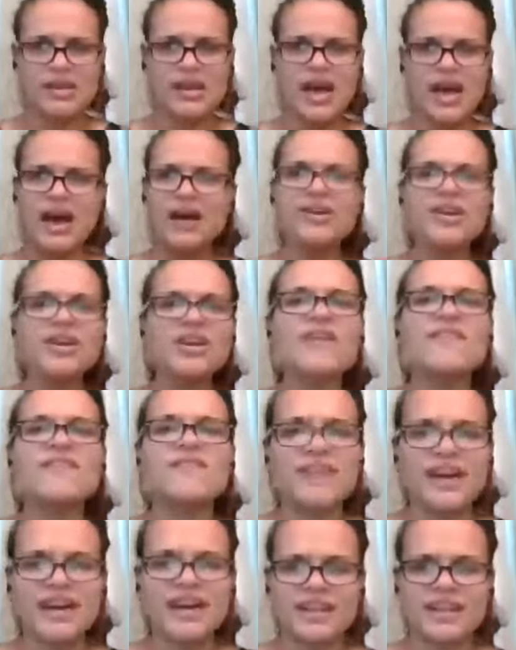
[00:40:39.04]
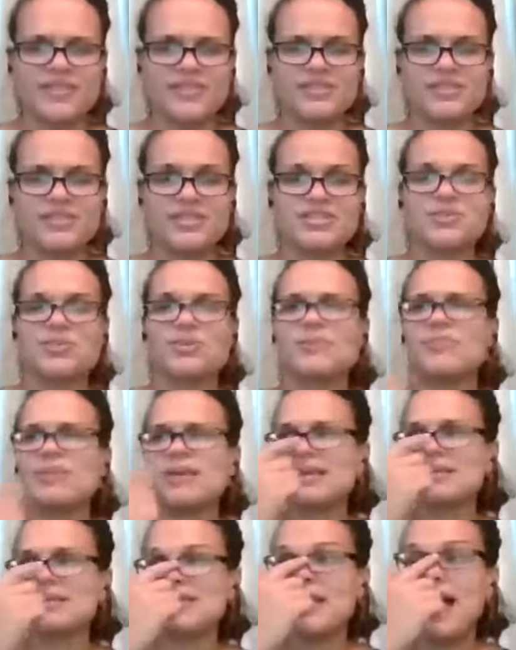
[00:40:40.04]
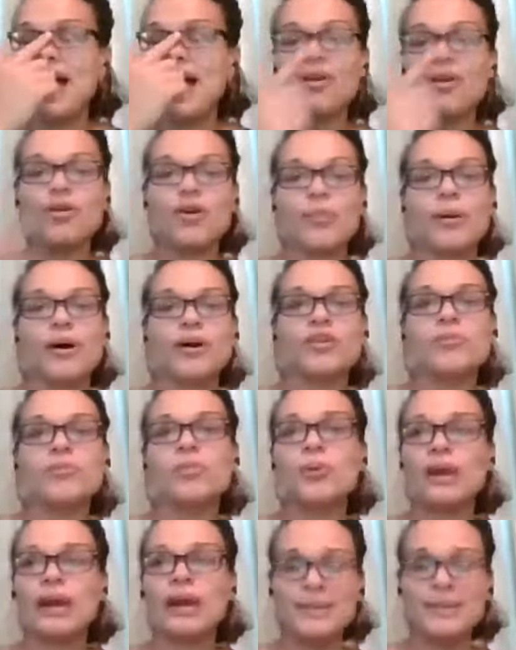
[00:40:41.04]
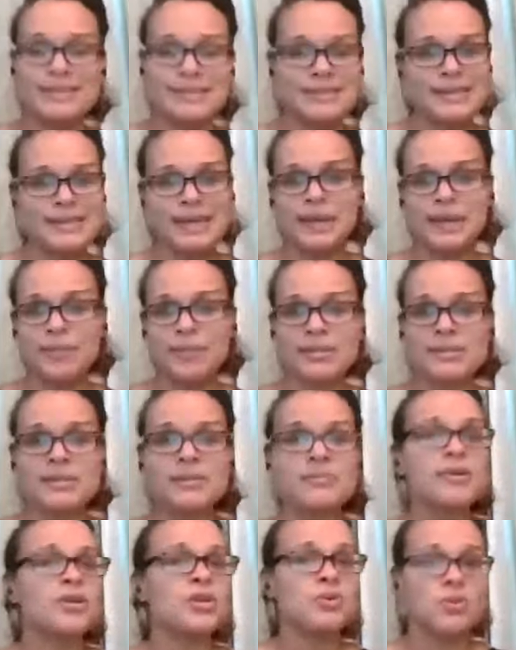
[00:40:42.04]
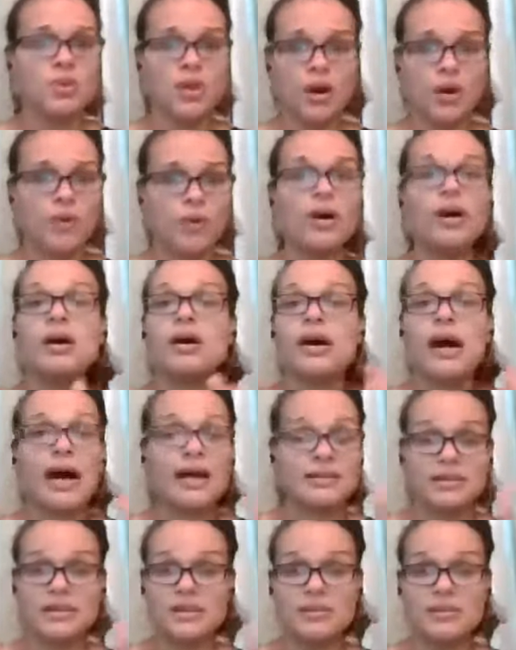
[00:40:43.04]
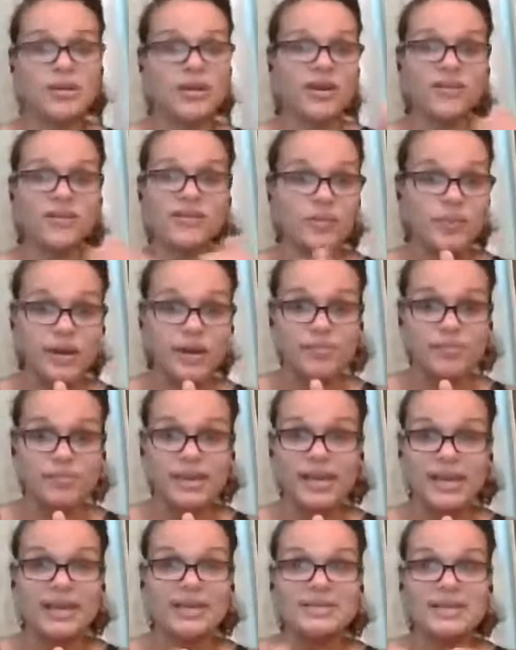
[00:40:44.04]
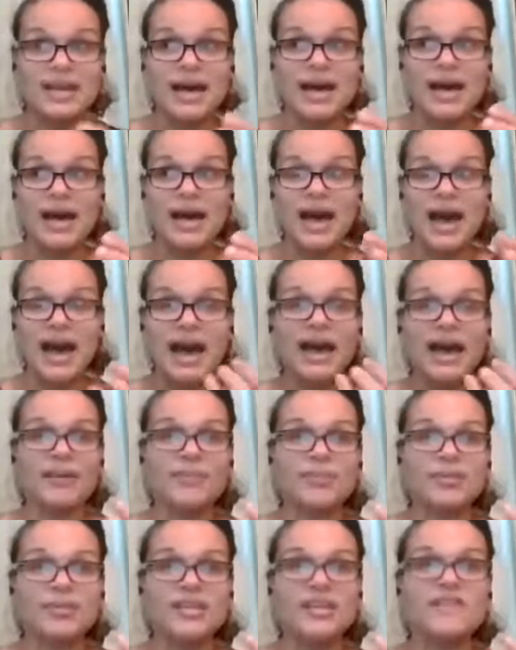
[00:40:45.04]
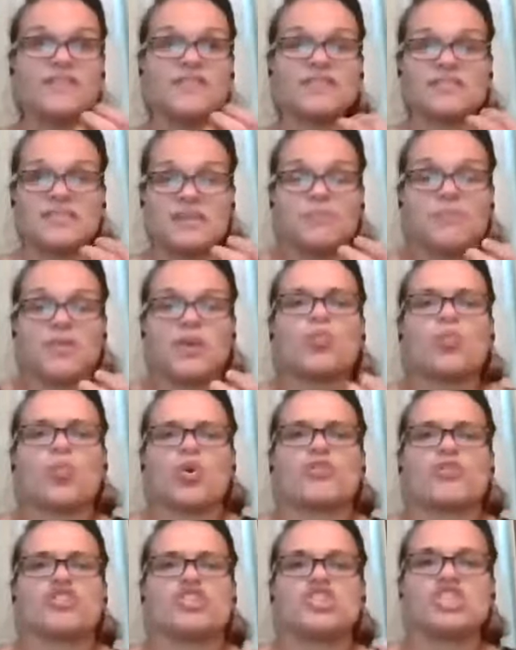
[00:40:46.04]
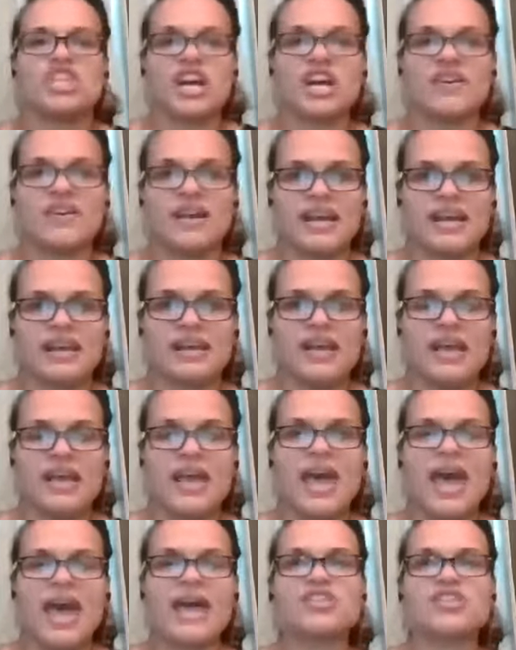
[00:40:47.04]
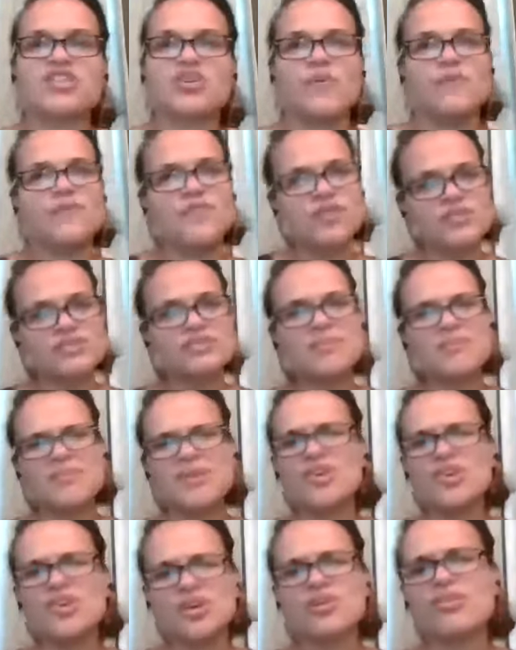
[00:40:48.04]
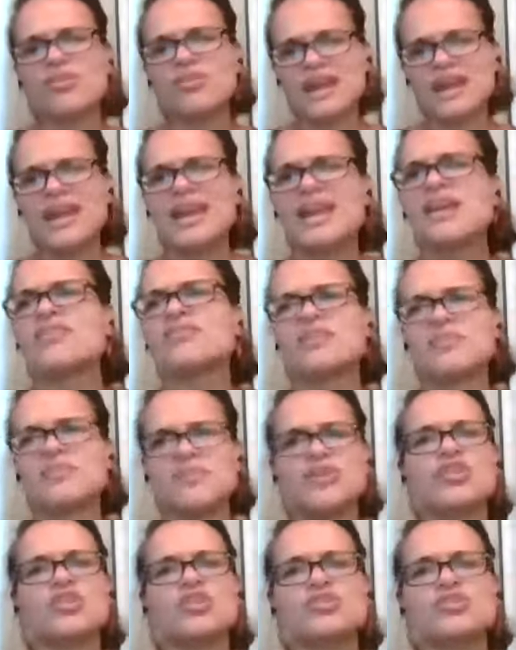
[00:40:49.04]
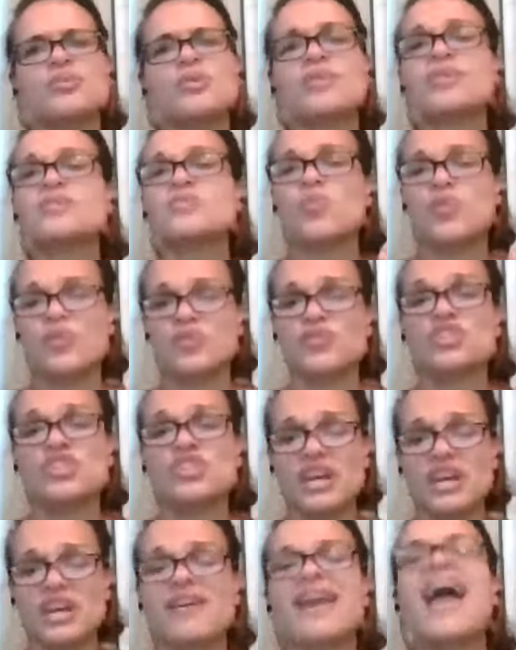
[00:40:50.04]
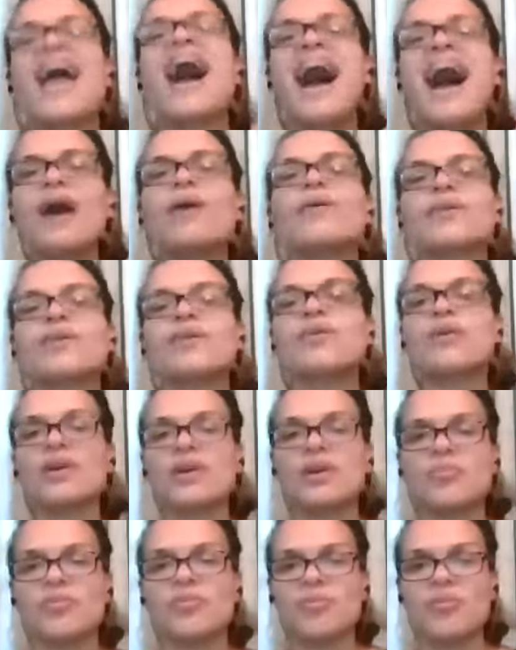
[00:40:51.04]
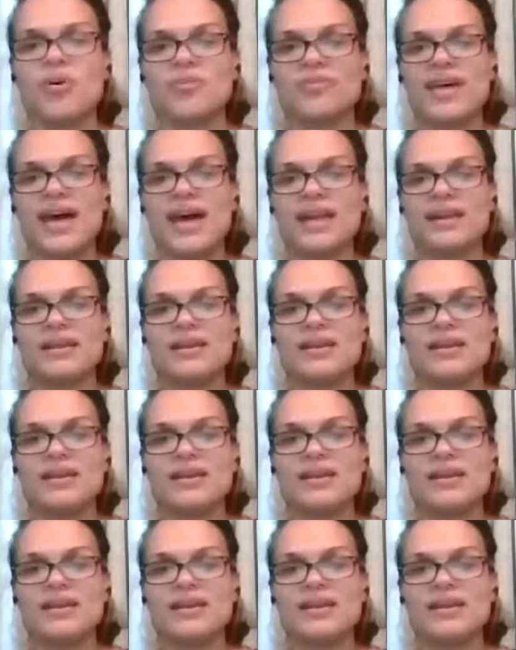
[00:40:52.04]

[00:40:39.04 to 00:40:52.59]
how are you going to invite others into it because i don't know about you but when i'm excited about something you know it's going to be everywhere because i believe it's something worth sharing and so if there's something you're creating or something you're doing that's worth sharing how are you going to promote that